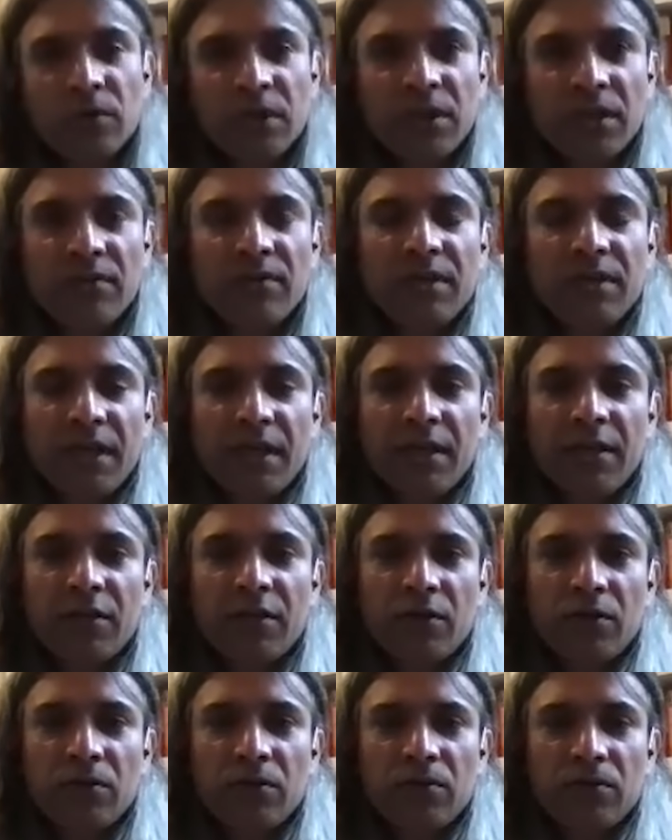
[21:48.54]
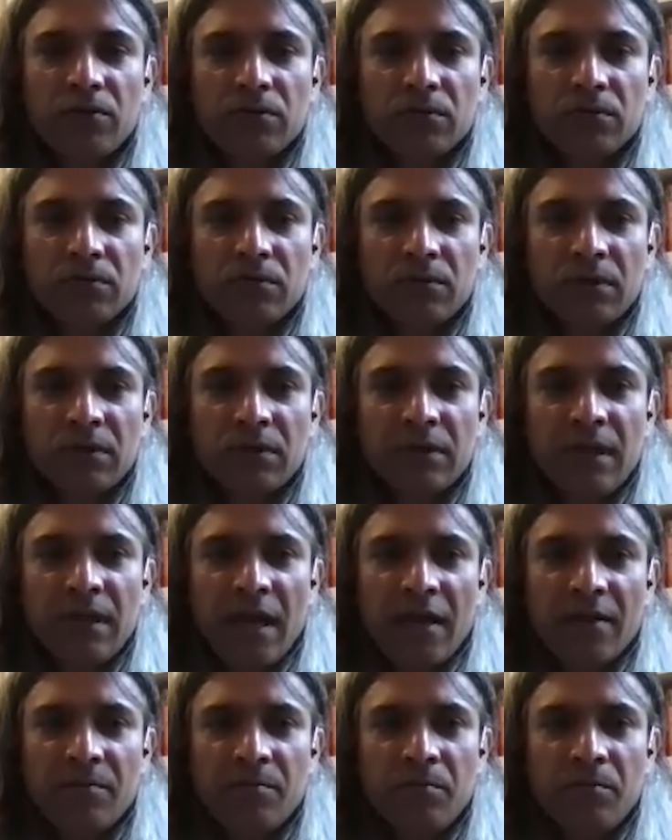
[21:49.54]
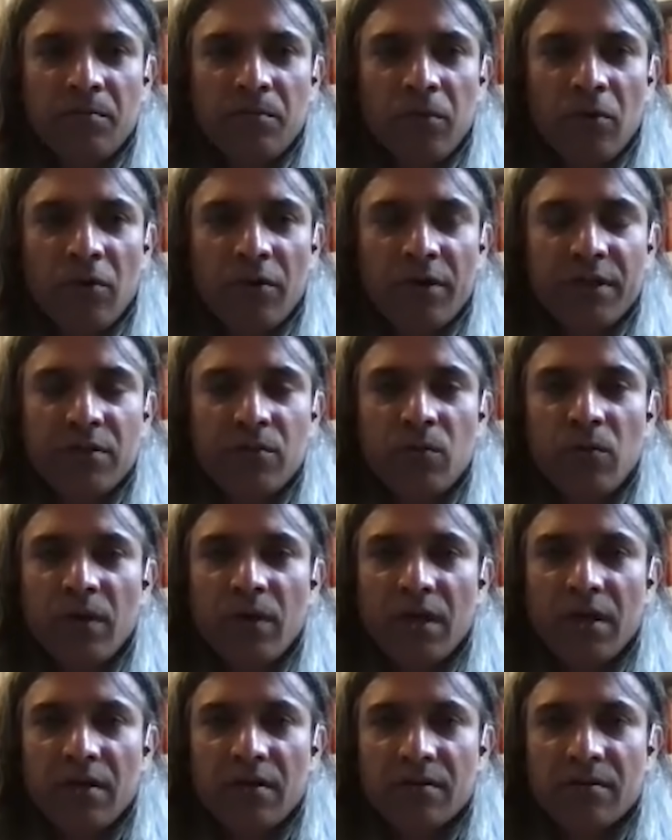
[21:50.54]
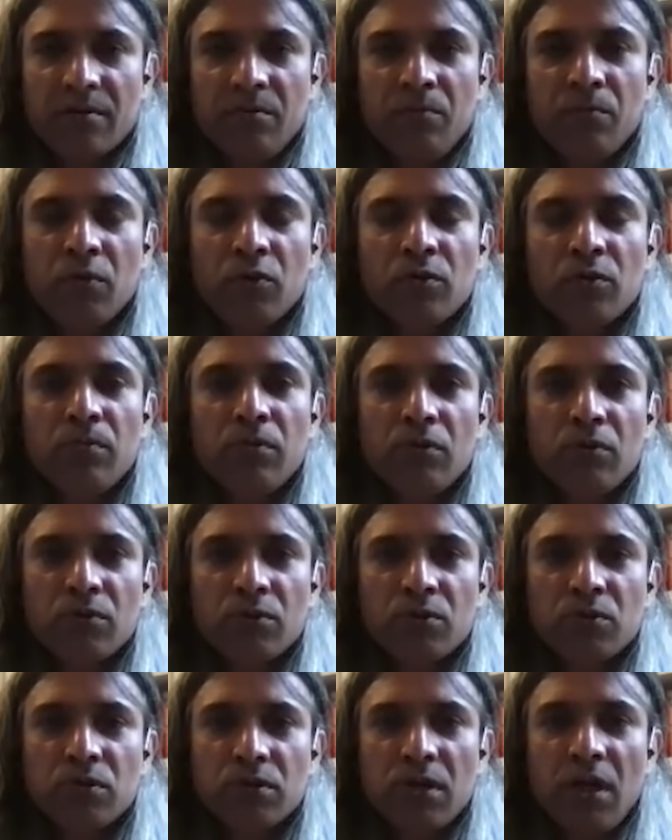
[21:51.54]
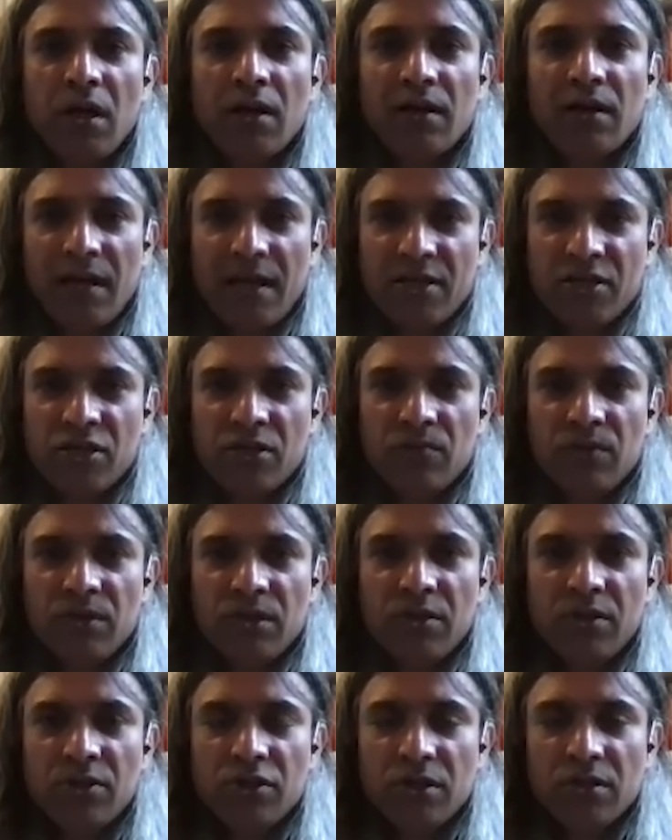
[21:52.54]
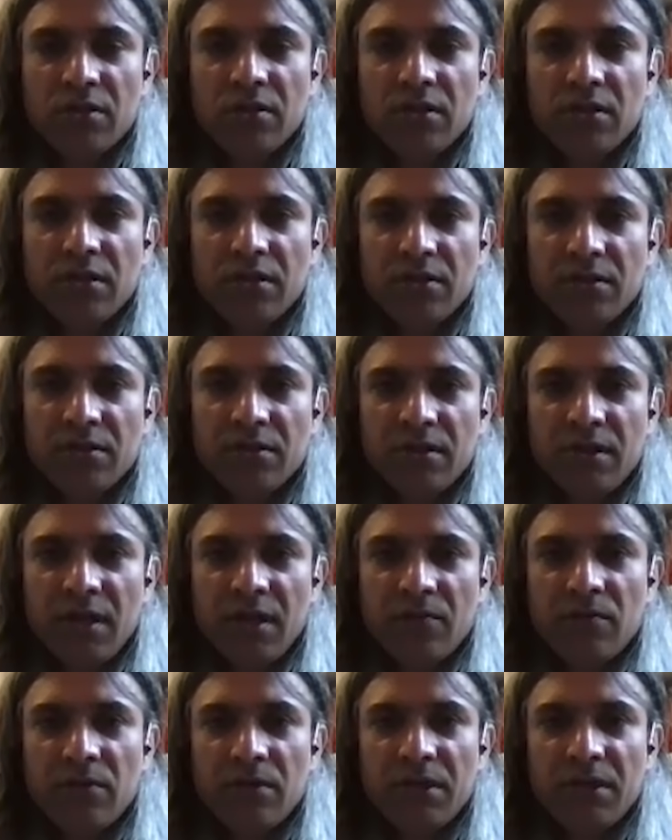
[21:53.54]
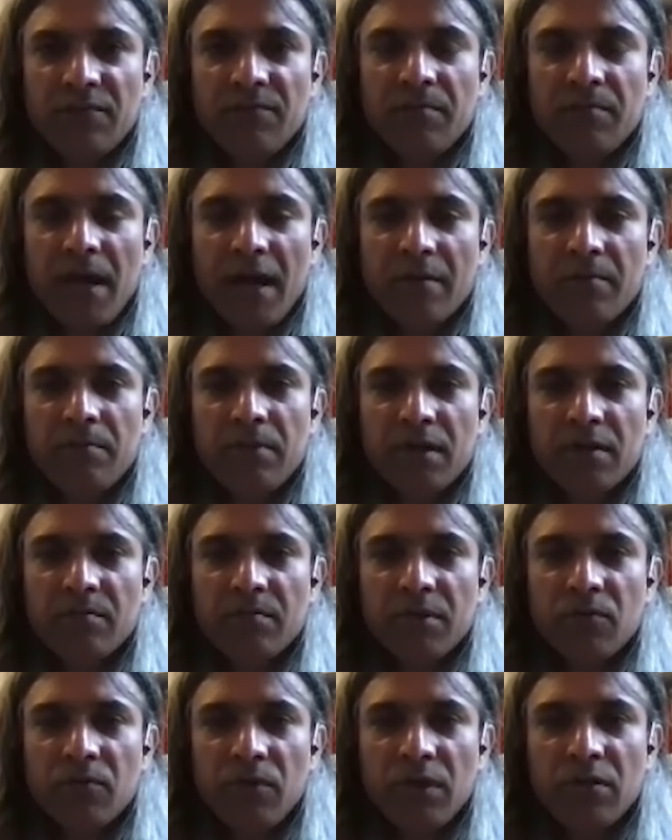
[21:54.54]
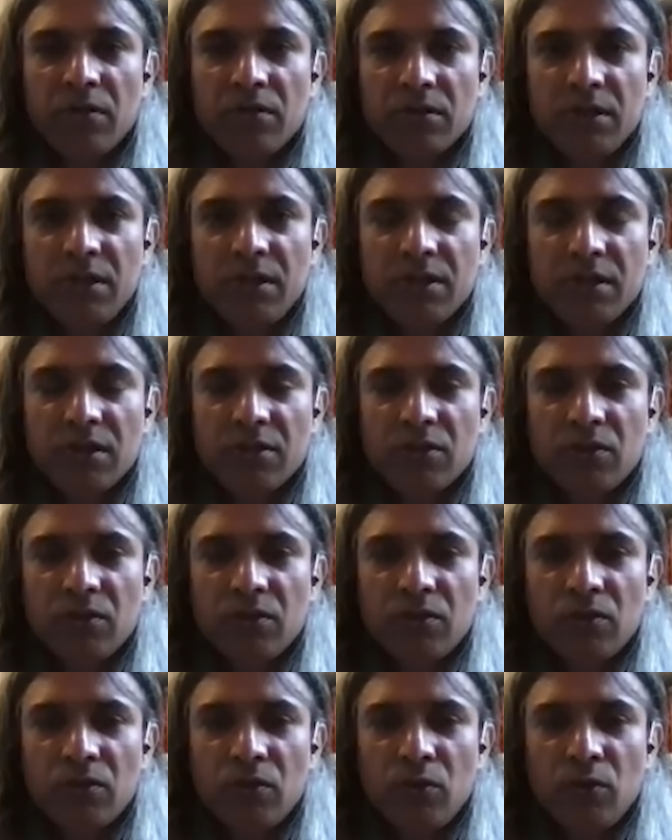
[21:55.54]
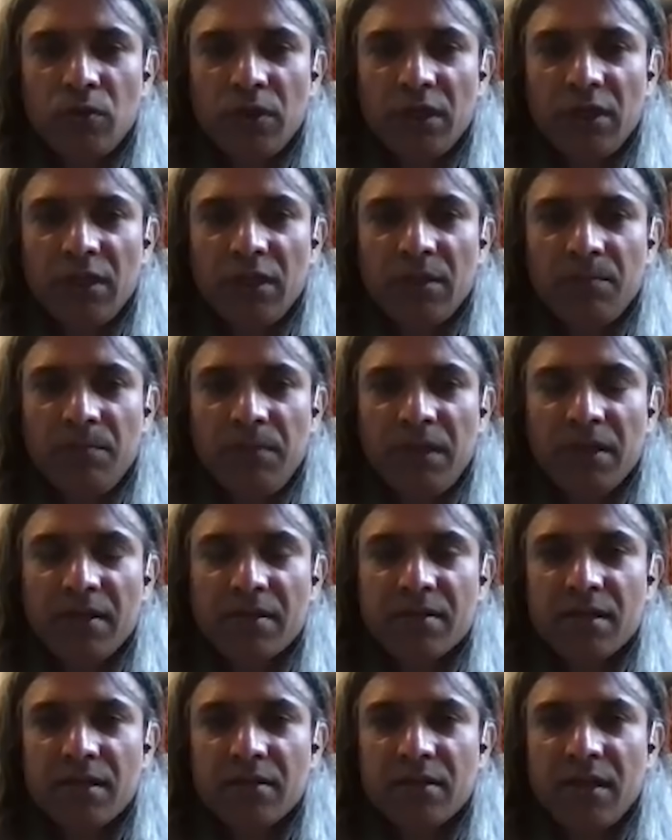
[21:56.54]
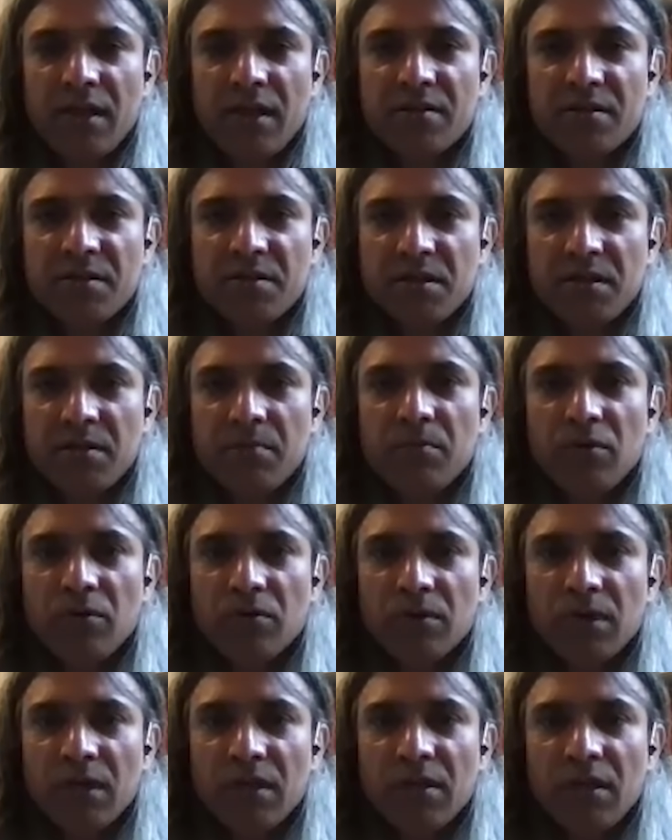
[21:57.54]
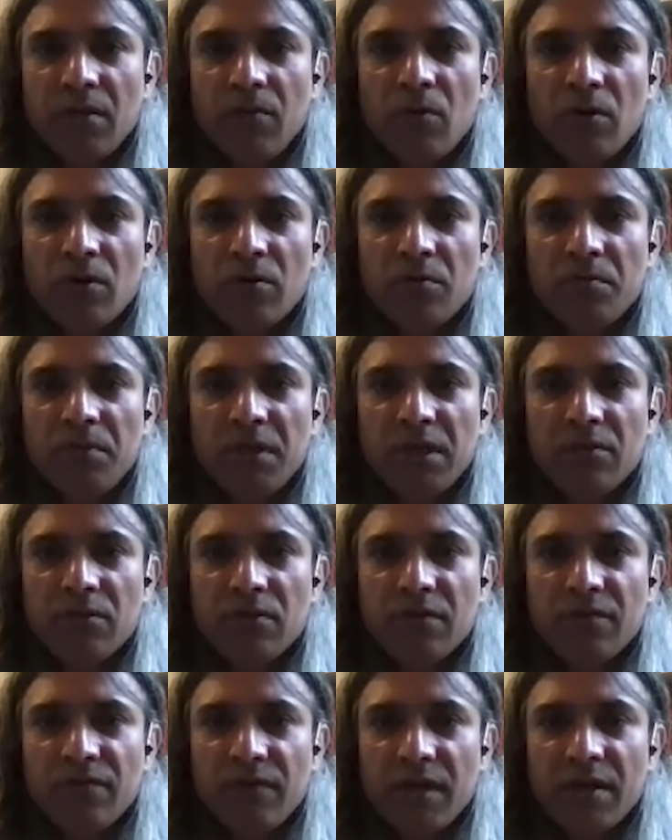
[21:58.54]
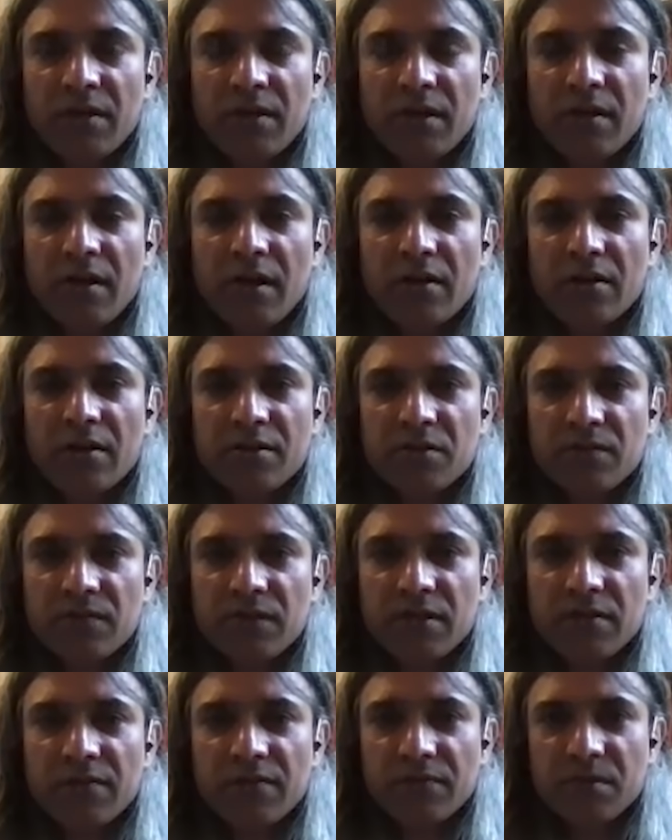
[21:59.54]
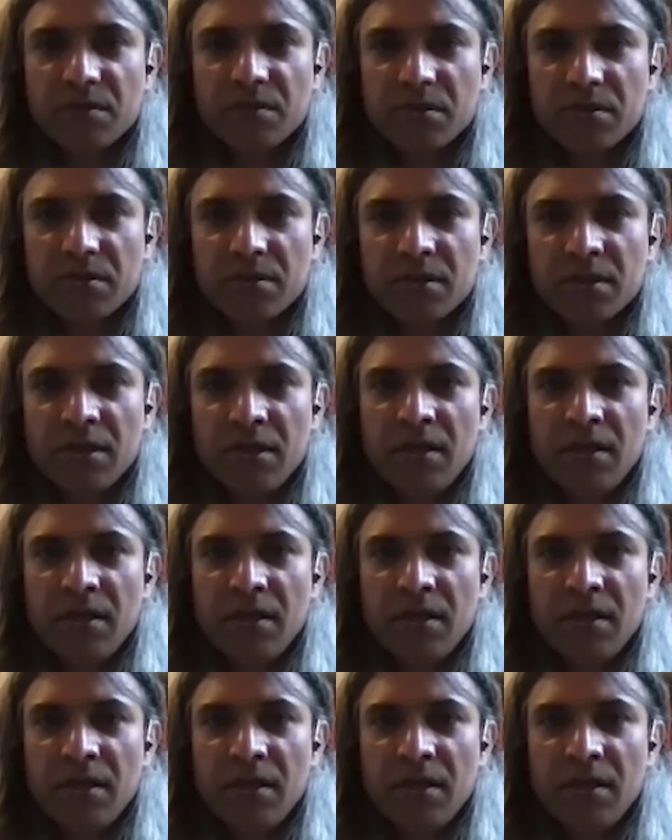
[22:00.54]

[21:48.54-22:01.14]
think they will take it to that point where both boards are clashing with each other and that will leave bad blood between these are two key players at the ICC board and they want to be unified regardless of their differences.